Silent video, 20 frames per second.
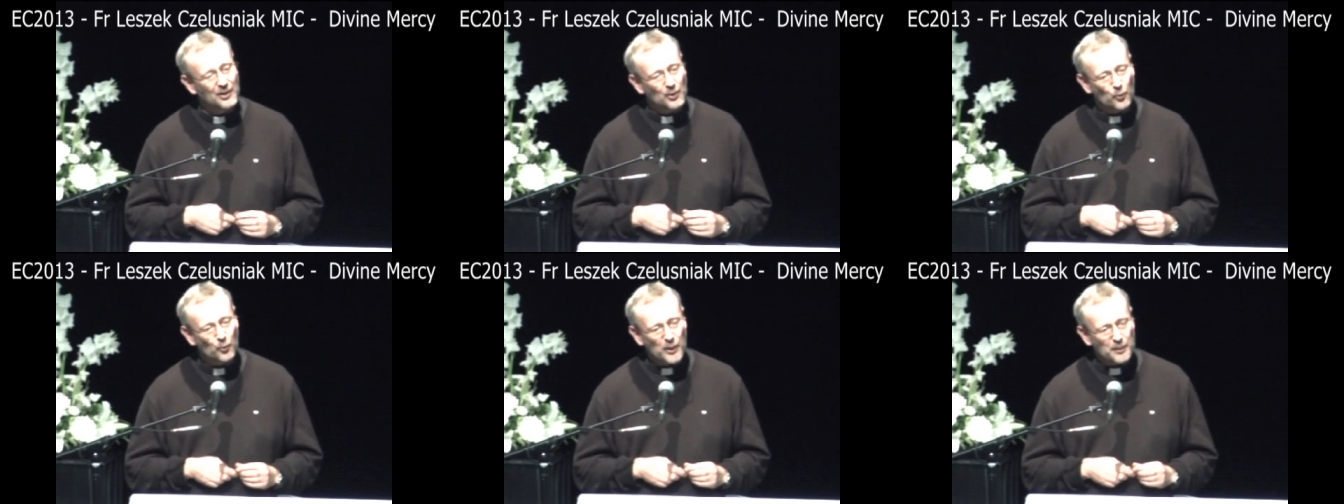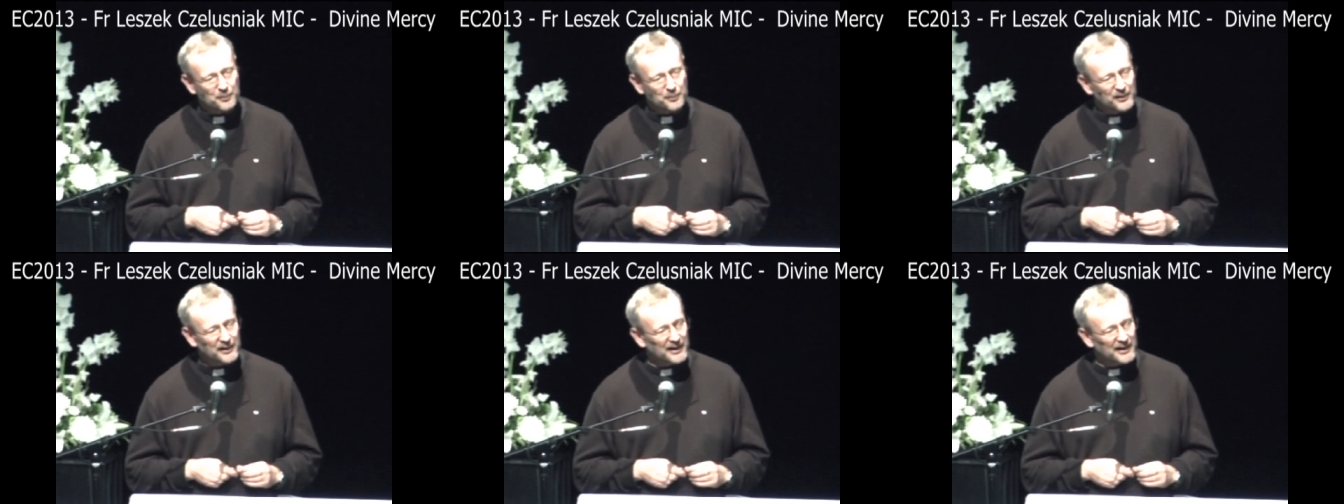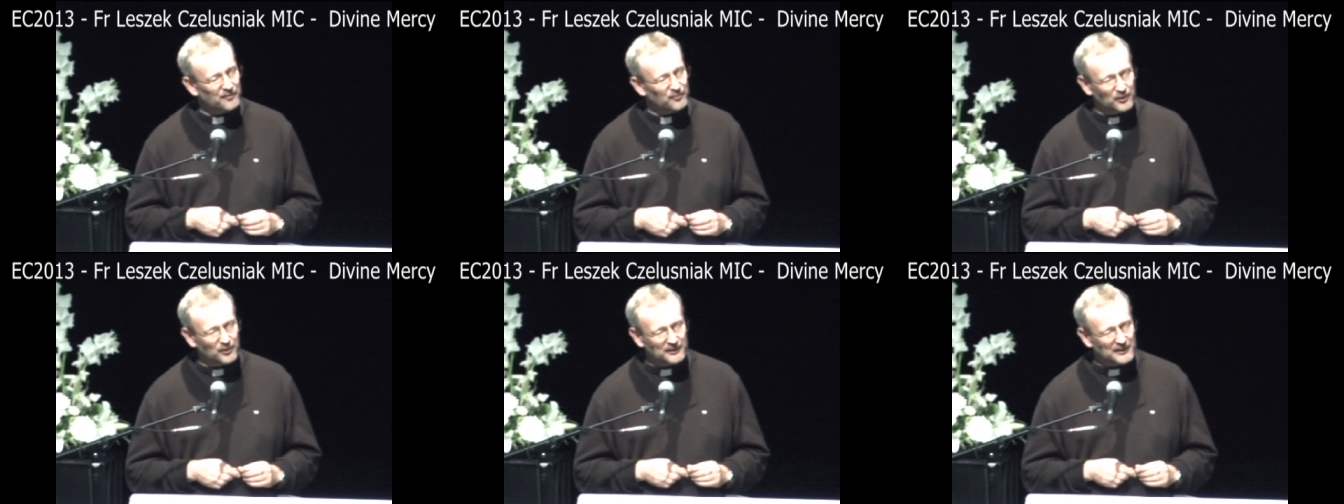We pray
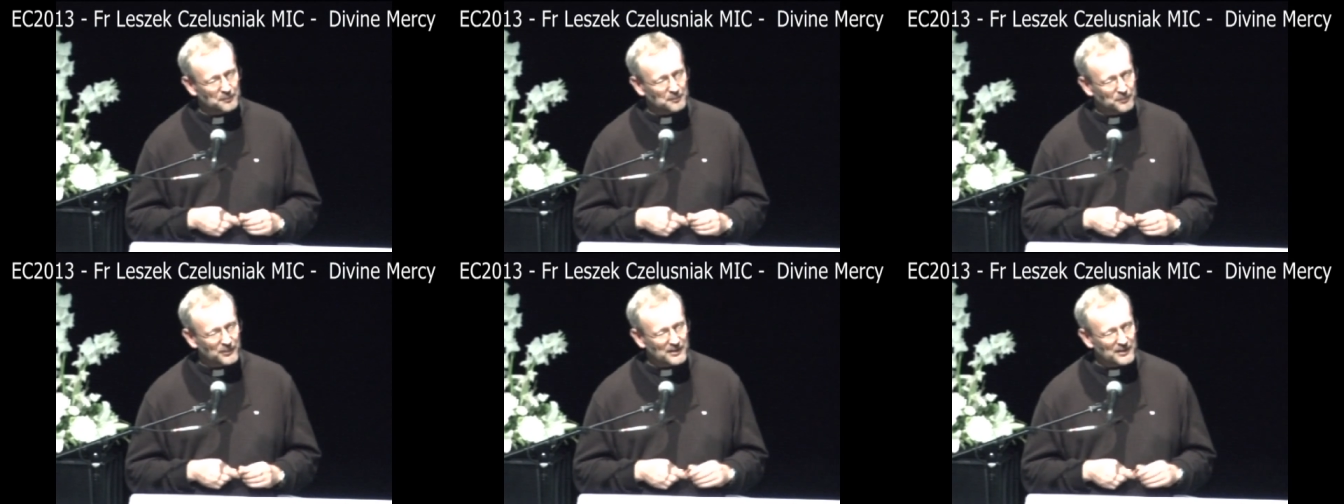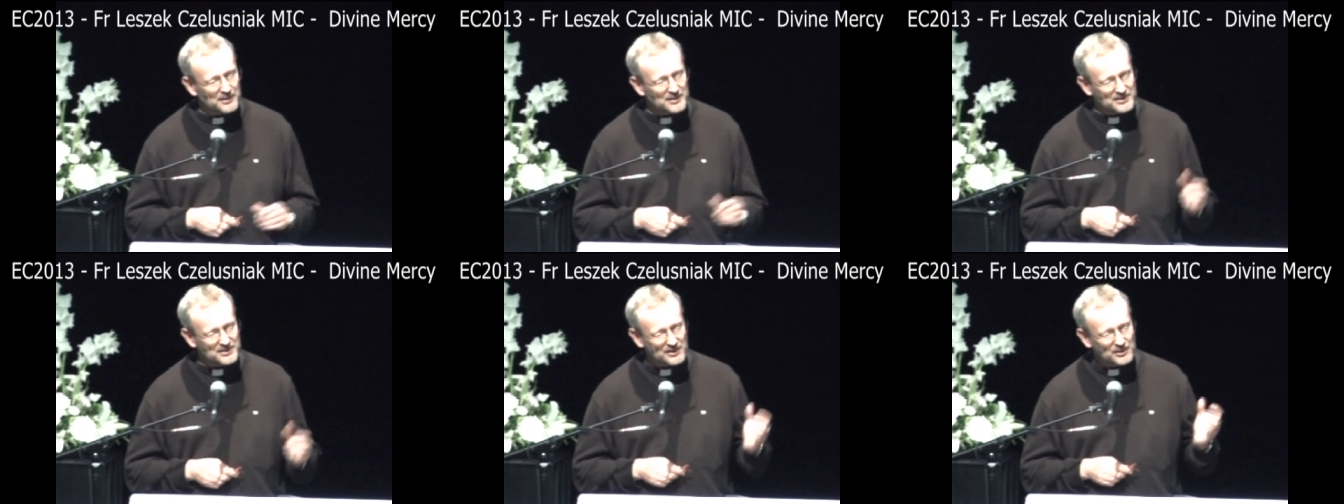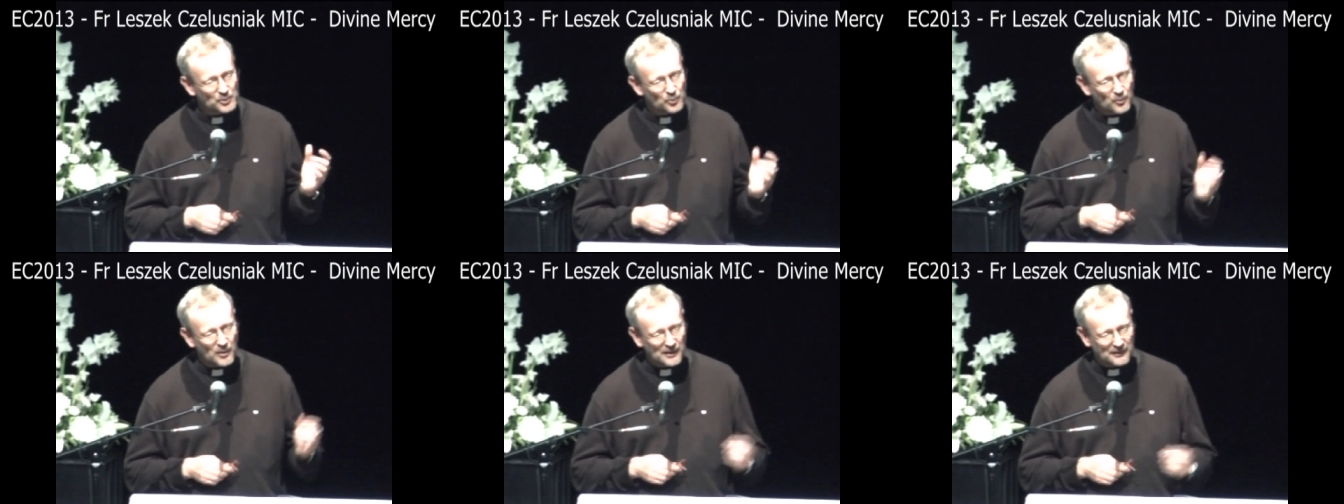for the peace
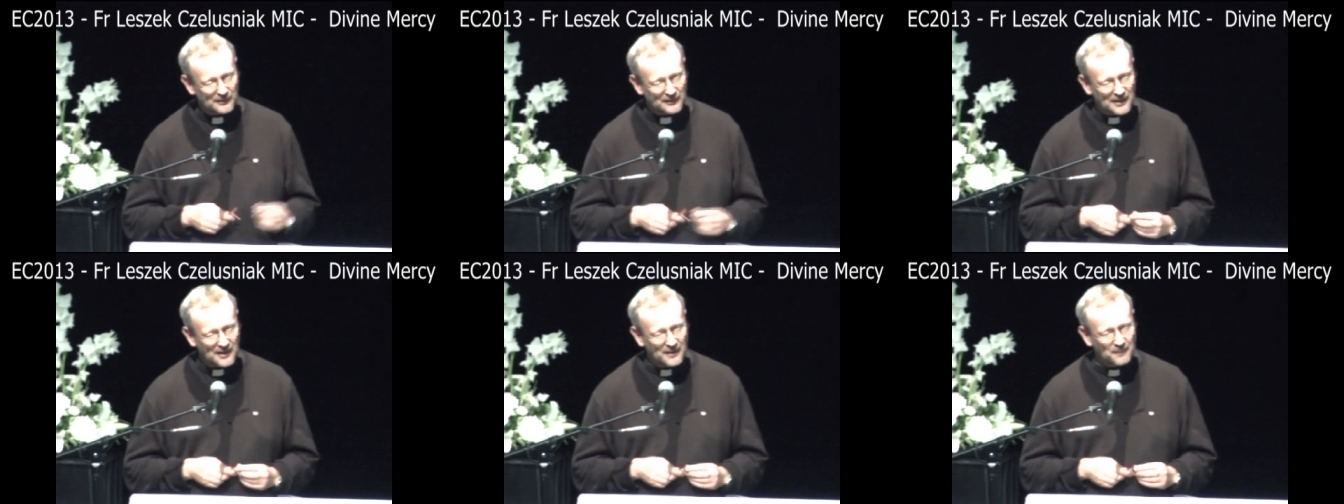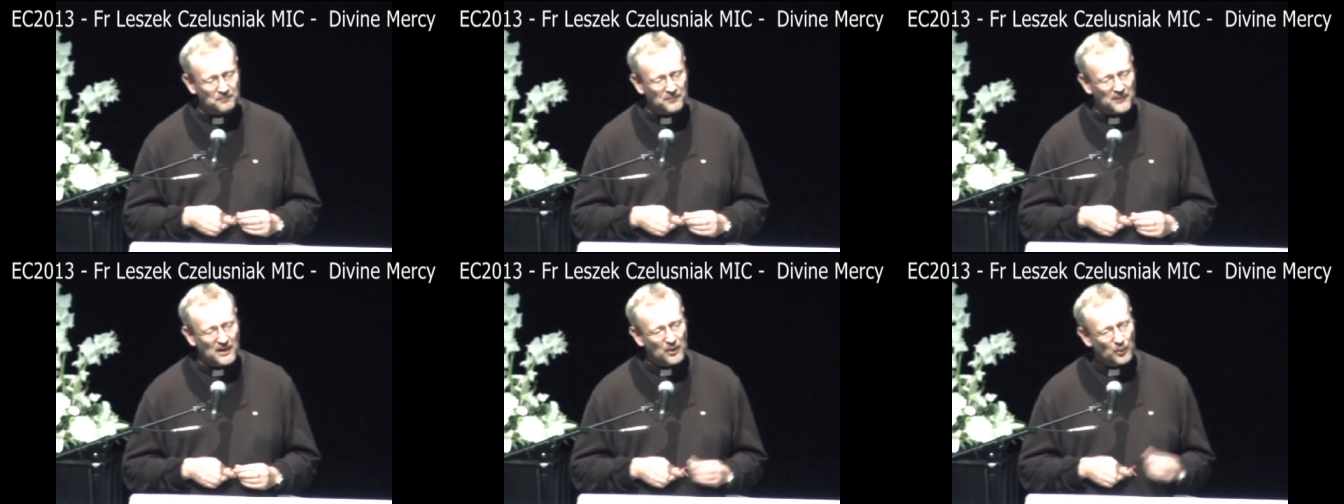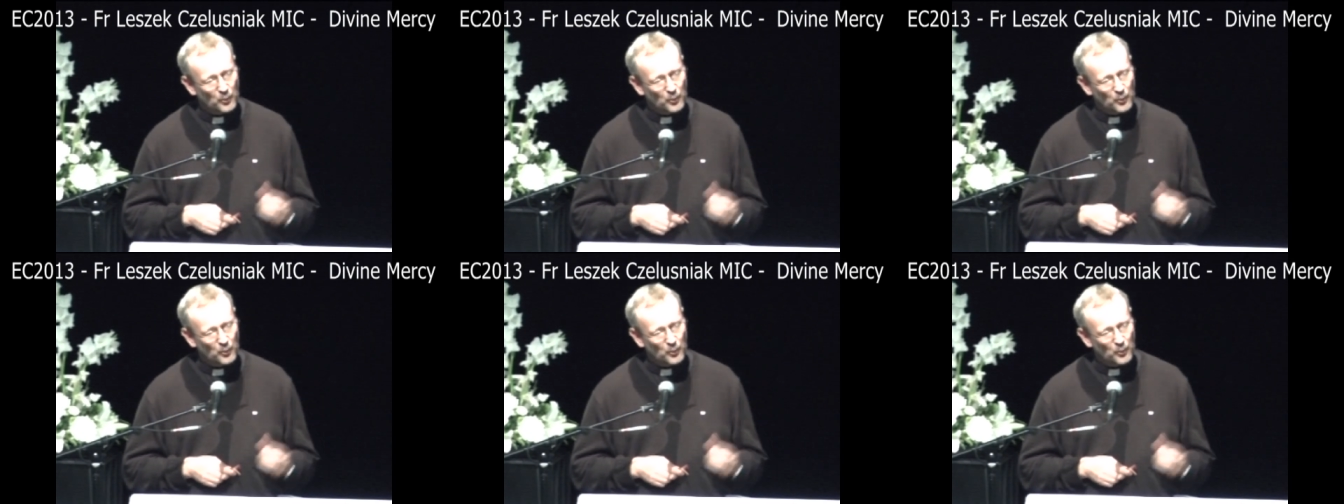in Rwanda.